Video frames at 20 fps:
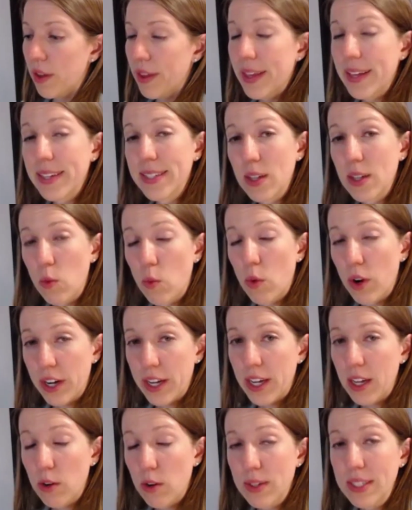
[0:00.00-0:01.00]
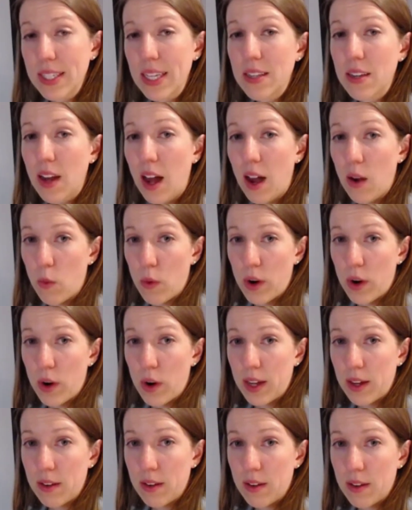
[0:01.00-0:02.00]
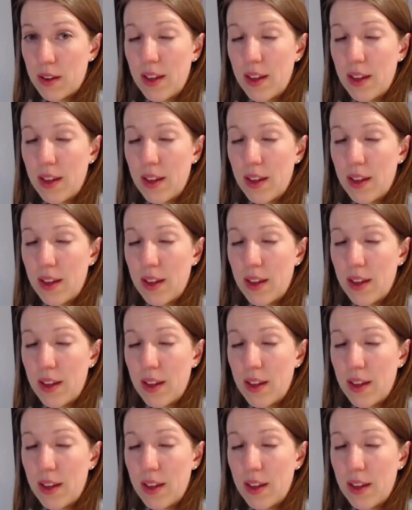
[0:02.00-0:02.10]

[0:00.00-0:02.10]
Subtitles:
is it working or is it not working?